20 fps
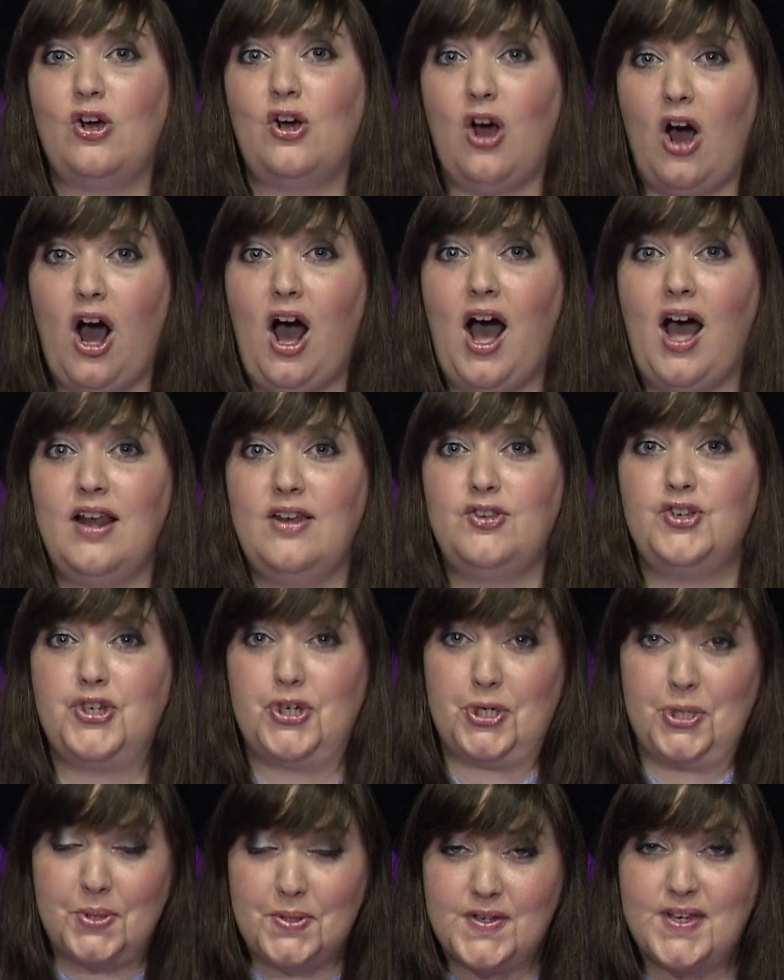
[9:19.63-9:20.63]
God
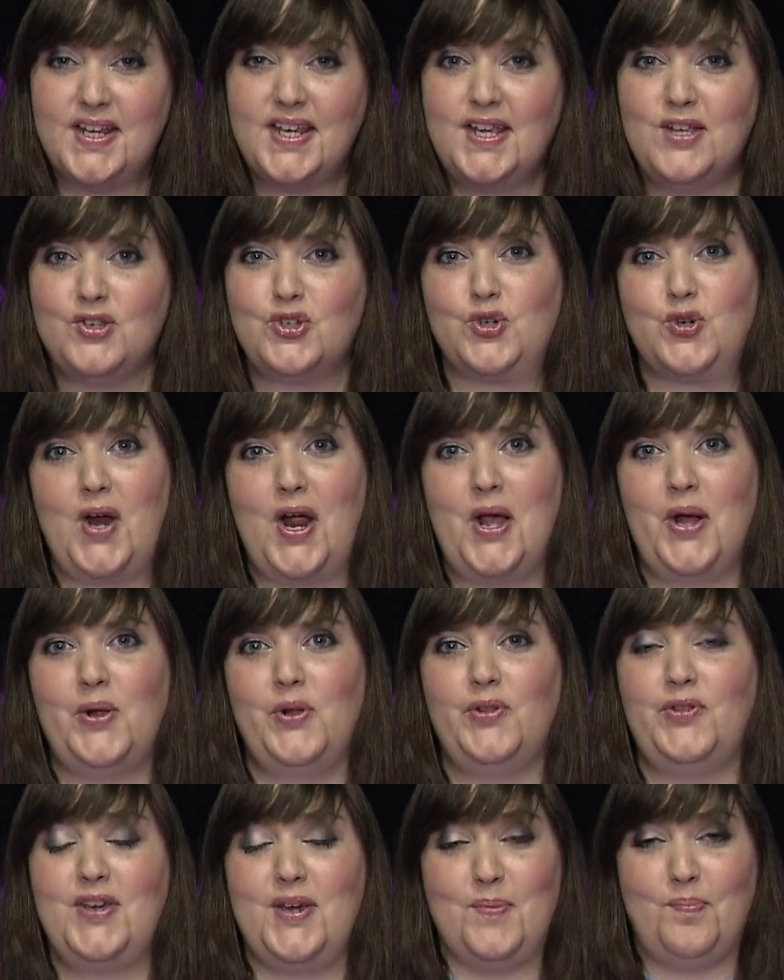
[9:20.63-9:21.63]
choosing
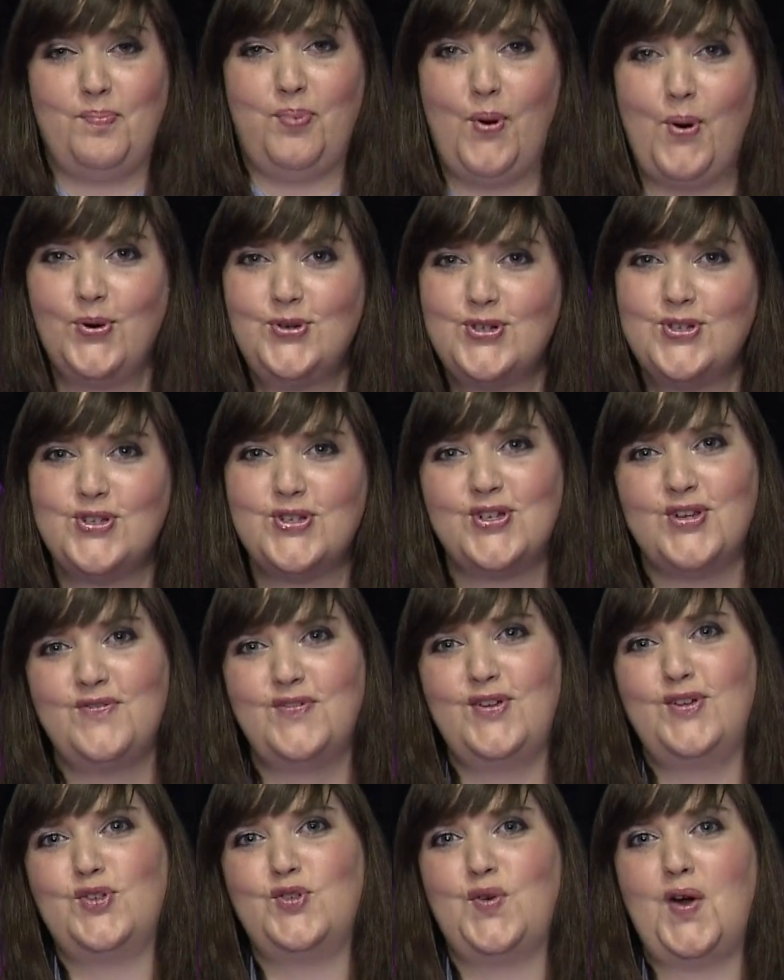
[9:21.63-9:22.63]
Israel, the importance
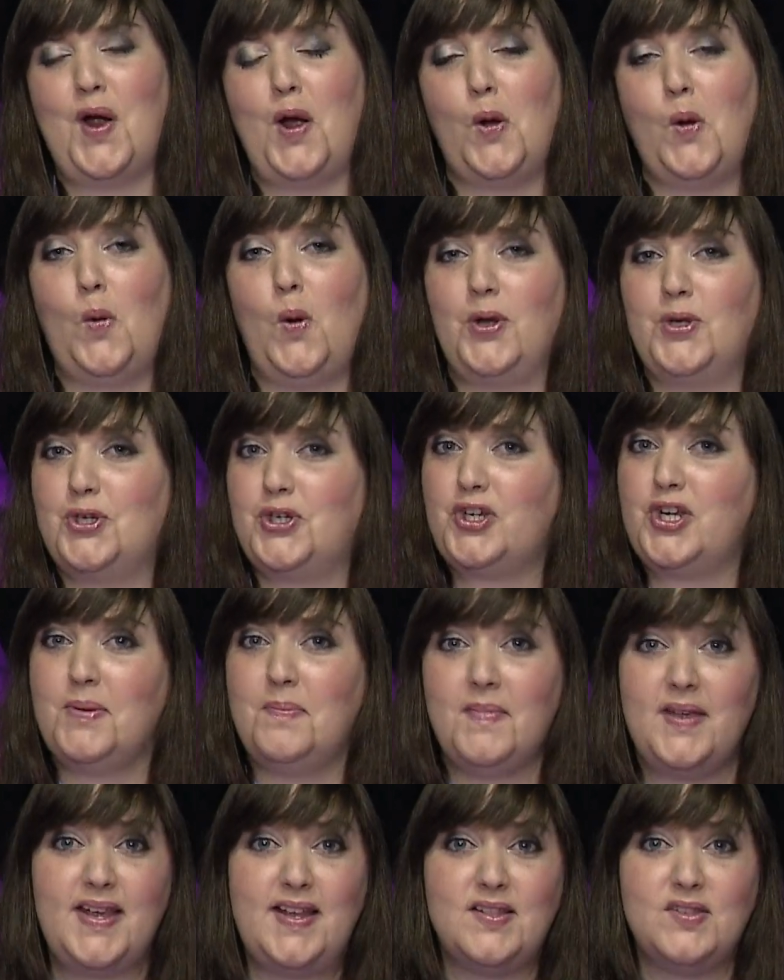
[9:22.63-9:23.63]
of Israel, what
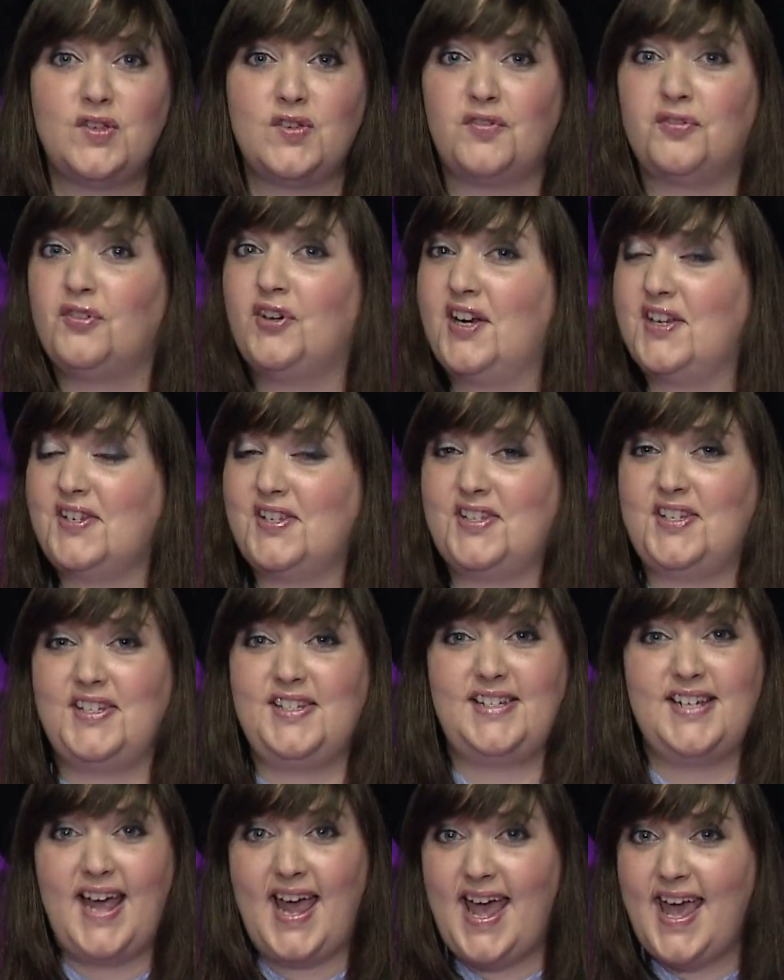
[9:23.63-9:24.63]
she means for us
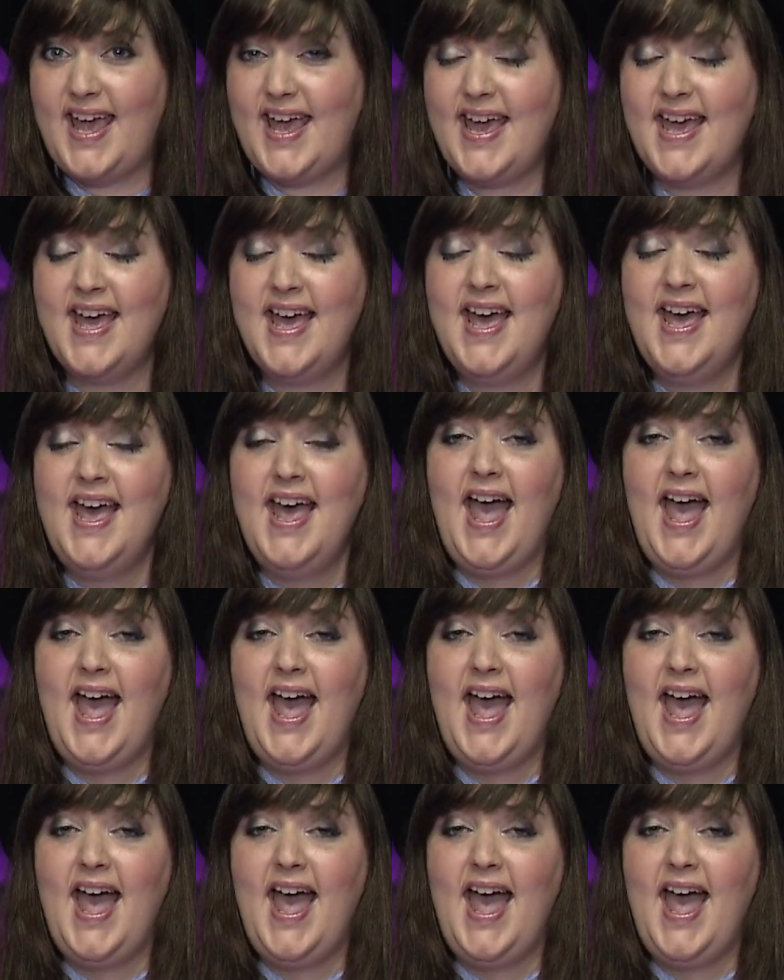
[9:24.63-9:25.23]
today.